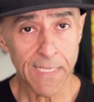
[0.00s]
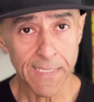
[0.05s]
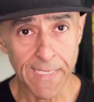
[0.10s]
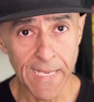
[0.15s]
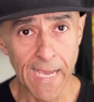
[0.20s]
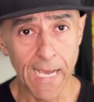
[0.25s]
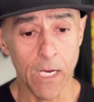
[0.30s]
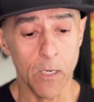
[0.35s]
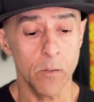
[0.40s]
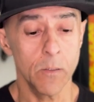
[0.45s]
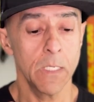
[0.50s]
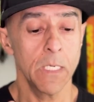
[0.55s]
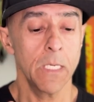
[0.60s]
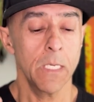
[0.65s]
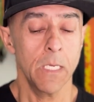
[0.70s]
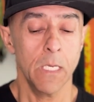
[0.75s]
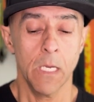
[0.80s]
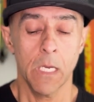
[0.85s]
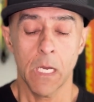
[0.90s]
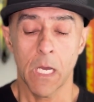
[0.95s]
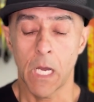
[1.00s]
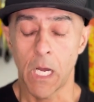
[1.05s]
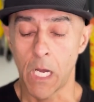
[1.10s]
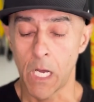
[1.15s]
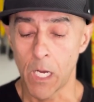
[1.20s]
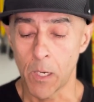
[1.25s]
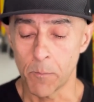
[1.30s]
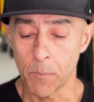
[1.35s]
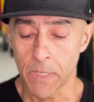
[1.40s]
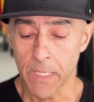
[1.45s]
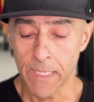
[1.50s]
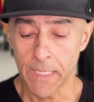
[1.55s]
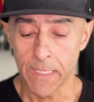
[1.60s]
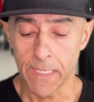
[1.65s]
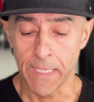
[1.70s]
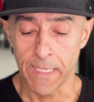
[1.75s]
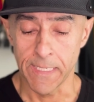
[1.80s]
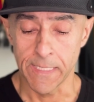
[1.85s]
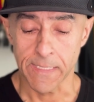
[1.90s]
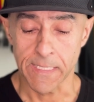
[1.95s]
Now,
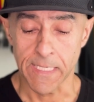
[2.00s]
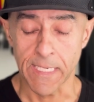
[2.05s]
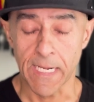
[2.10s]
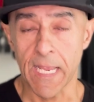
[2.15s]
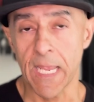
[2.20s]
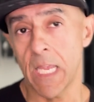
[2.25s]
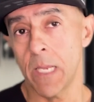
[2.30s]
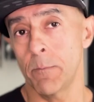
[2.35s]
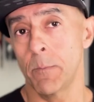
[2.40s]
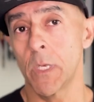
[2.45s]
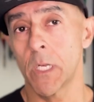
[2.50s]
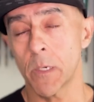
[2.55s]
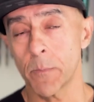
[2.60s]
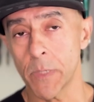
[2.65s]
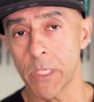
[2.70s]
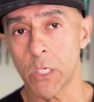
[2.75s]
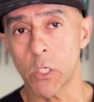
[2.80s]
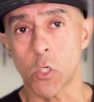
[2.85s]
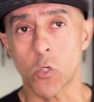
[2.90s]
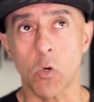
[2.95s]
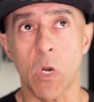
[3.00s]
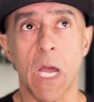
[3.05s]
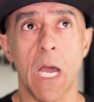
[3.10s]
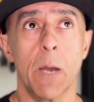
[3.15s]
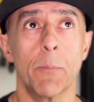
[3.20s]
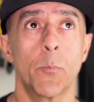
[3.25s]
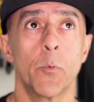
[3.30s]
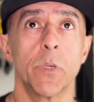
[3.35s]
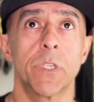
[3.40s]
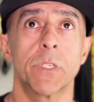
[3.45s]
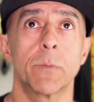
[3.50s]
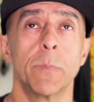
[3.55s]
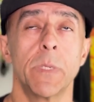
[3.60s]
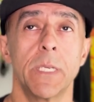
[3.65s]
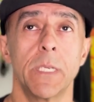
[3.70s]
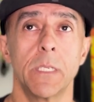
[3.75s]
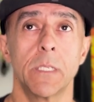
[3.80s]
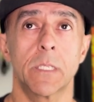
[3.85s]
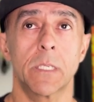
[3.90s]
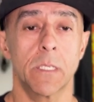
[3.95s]
it is an 8 millimeter drop, which
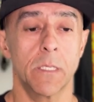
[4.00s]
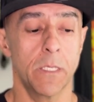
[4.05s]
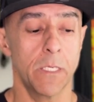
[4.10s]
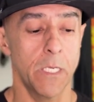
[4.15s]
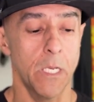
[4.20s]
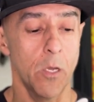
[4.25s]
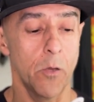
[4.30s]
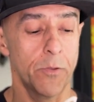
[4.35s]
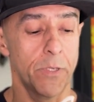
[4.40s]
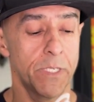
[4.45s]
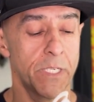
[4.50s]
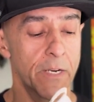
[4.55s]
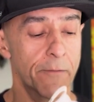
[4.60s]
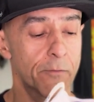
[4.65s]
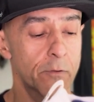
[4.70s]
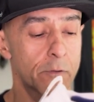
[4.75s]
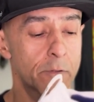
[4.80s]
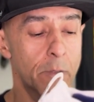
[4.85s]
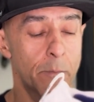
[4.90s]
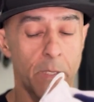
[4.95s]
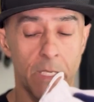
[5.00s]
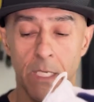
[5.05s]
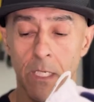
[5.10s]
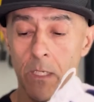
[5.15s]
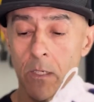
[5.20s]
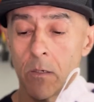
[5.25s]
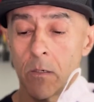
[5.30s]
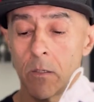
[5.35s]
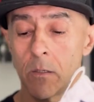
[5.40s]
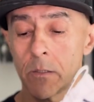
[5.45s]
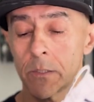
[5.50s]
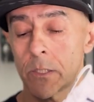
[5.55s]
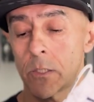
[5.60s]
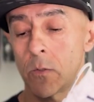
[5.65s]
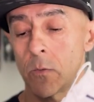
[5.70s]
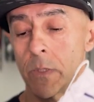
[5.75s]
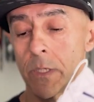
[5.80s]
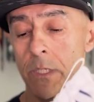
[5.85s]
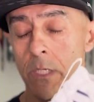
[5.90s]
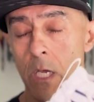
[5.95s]
means the difference from the heel
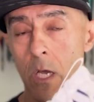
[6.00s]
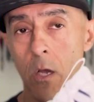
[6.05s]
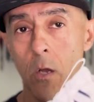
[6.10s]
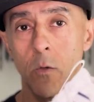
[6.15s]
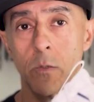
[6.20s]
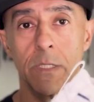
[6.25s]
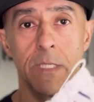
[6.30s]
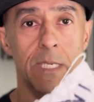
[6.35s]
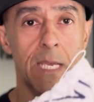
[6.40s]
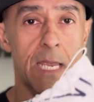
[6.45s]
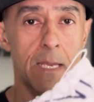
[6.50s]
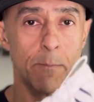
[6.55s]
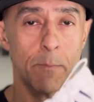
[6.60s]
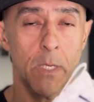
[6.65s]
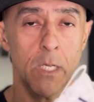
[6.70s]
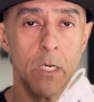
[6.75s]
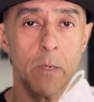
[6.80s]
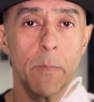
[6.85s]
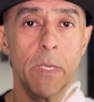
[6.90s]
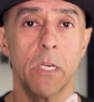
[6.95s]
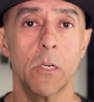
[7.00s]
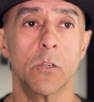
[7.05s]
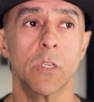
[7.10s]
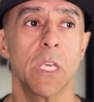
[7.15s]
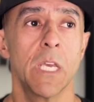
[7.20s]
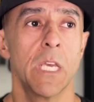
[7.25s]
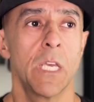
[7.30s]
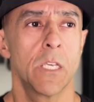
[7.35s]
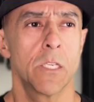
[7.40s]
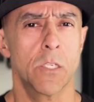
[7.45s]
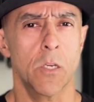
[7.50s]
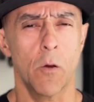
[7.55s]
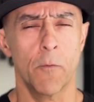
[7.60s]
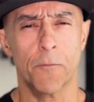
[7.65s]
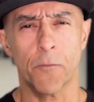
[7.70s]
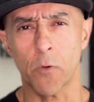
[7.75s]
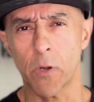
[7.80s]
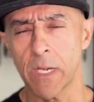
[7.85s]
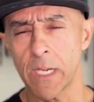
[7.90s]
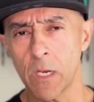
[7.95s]
to the toes is 8 millimeters. So
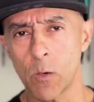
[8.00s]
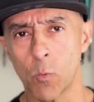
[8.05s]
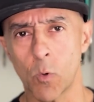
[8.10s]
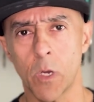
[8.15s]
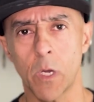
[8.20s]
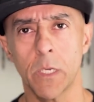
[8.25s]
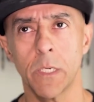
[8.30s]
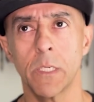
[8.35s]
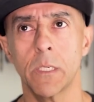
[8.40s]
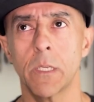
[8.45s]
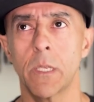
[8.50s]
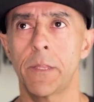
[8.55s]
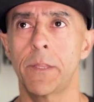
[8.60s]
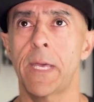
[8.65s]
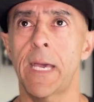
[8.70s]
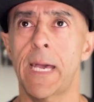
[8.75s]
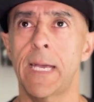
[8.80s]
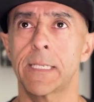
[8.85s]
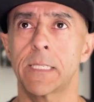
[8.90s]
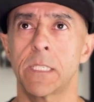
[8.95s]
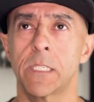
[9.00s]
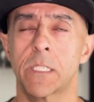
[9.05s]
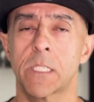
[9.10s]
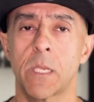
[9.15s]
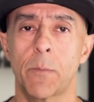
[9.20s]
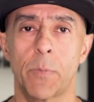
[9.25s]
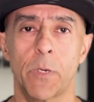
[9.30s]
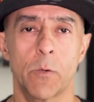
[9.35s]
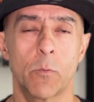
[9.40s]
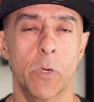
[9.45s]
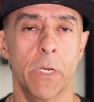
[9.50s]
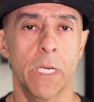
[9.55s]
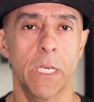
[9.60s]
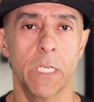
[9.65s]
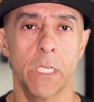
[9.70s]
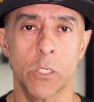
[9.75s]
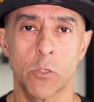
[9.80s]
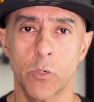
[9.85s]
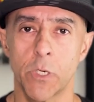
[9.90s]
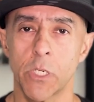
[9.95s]
for anyone that is typically running
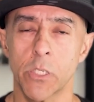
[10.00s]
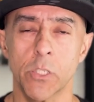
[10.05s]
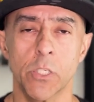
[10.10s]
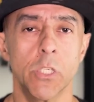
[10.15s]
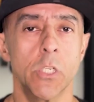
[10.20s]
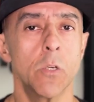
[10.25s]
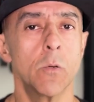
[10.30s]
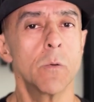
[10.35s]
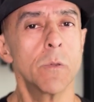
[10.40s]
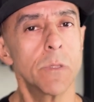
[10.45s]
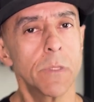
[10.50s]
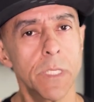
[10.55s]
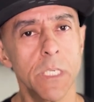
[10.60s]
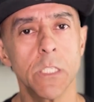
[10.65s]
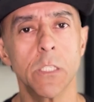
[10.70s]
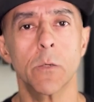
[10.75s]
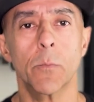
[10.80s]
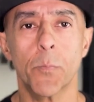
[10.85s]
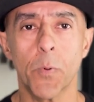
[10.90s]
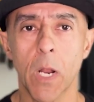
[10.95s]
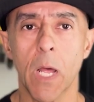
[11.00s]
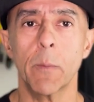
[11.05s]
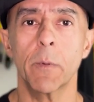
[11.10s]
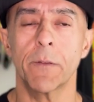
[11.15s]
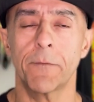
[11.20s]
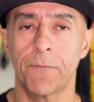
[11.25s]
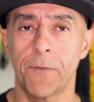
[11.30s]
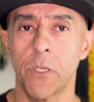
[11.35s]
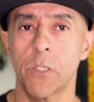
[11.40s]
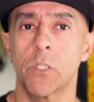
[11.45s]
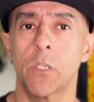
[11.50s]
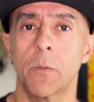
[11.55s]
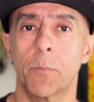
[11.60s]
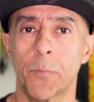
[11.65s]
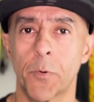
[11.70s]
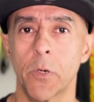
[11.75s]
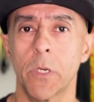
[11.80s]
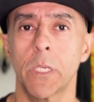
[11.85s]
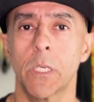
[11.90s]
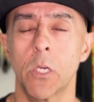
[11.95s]
in a traditional shoe, this will probably fit you
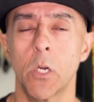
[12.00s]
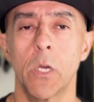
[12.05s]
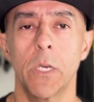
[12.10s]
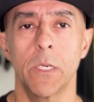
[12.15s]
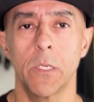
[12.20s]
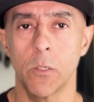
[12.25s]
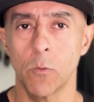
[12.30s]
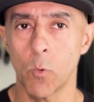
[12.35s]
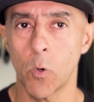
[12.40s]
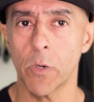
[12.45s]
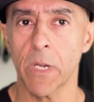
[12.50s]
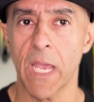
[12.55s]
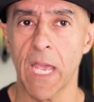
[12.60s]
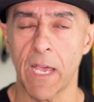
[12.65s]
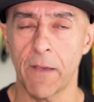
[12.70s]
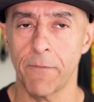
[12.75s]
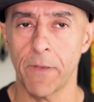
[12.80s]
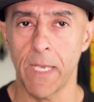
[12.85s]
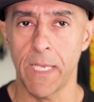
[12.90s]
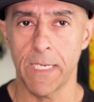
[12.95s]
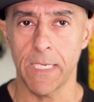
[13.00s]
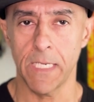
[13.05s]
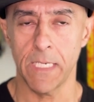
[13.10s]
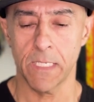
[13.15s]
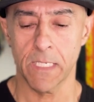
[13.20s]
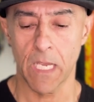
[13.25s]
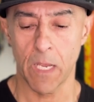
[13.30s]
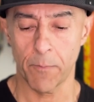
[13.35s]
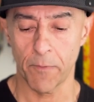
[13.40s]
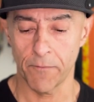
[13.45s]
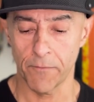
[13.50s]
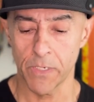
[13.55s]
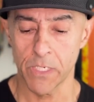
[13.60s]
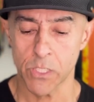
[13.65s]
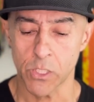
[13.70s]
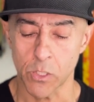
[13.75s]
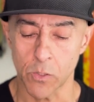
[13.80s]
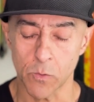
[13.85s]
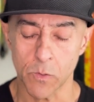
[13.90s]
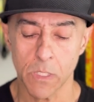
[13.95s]
pretty good, and you won't have any type of
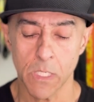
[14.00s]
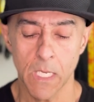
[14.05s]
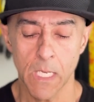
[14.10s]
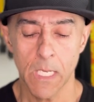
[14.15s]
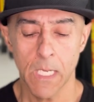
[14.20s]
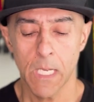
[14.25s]
issues.